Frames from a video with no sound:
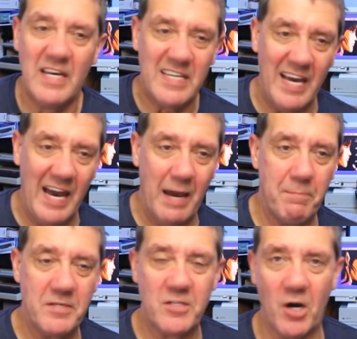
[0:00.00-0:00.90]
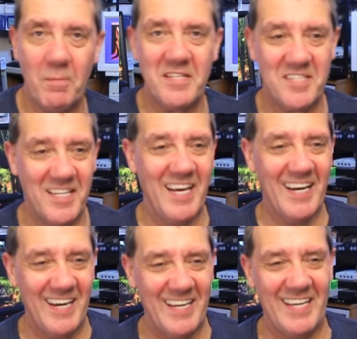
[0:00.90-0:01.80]
Yeah, Appy's commenting
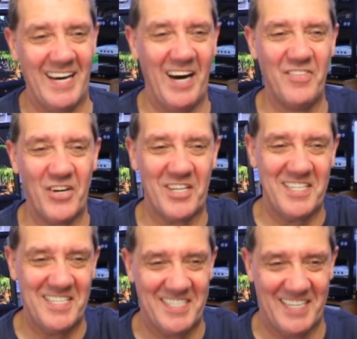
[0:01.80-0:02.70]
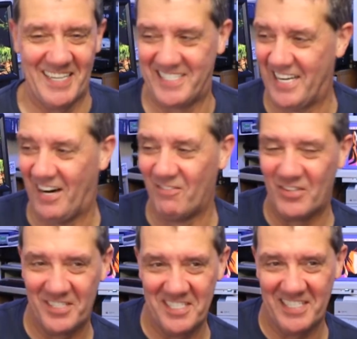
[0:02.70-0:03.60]
here. I'm not going to discuss it. I
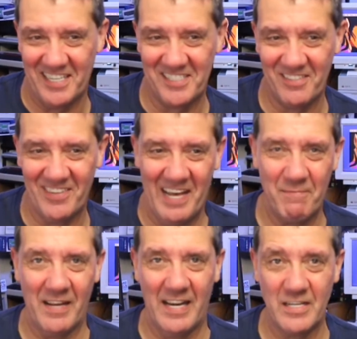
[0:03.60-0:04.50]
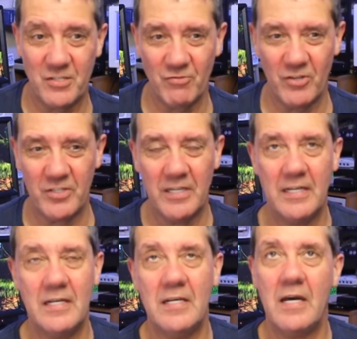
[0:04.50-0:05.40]
will discuss it with Appy later on.
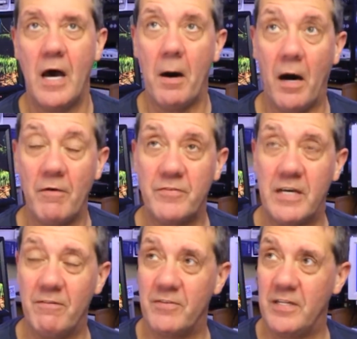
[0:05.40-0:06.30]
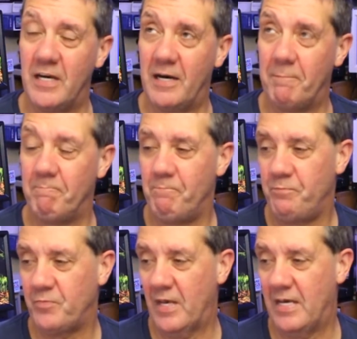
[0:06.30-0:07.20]
I've given
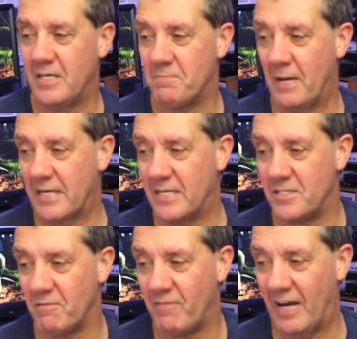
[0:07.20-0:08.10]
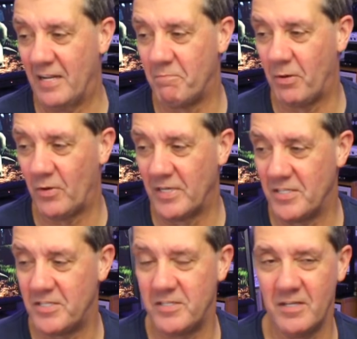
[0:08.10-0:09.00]
he's making some valid
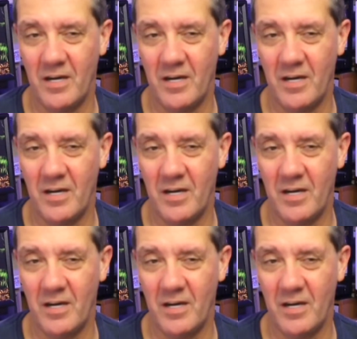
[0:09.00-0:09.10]
points,